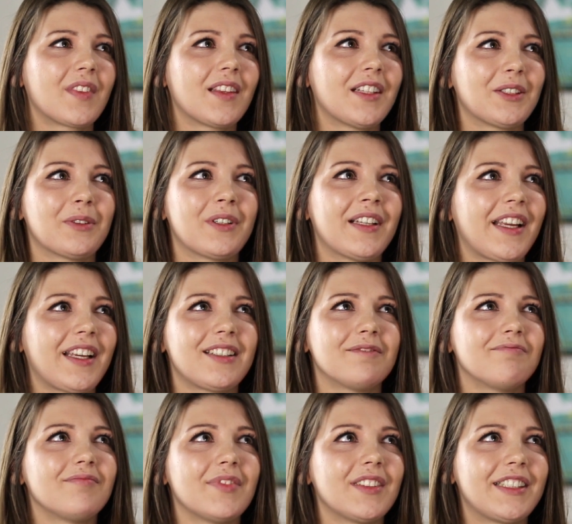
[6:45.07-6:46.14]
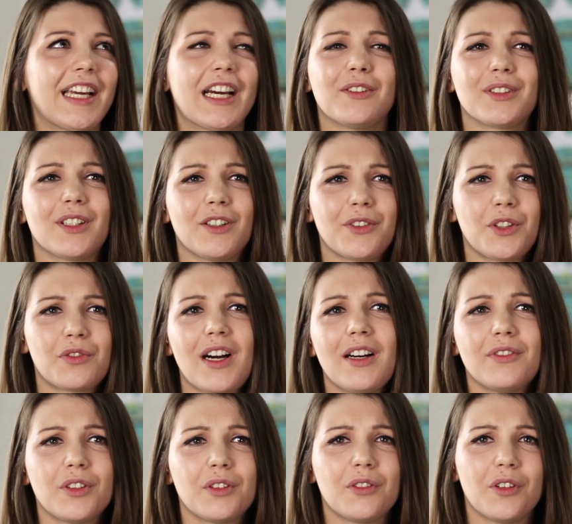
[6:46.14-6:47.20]
There's one like Girls Love
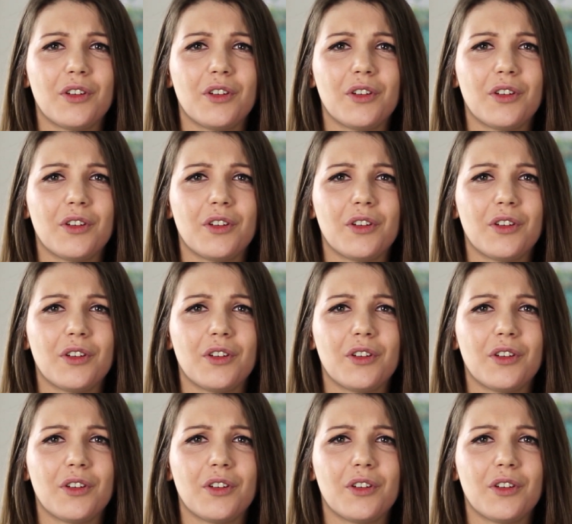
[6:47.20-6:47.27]
Travel,